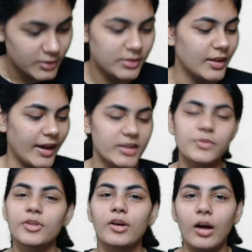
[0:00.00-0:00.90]
Thanks
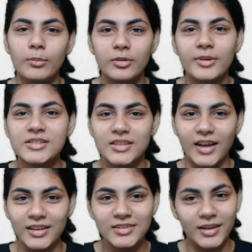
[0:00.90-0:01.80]
for the compliment,
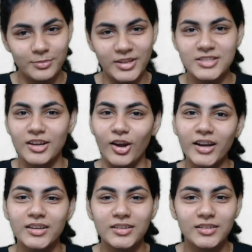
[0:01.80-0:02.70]
Siddhant. That means a
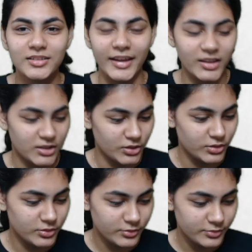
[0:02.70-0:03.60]
lot. Thank you.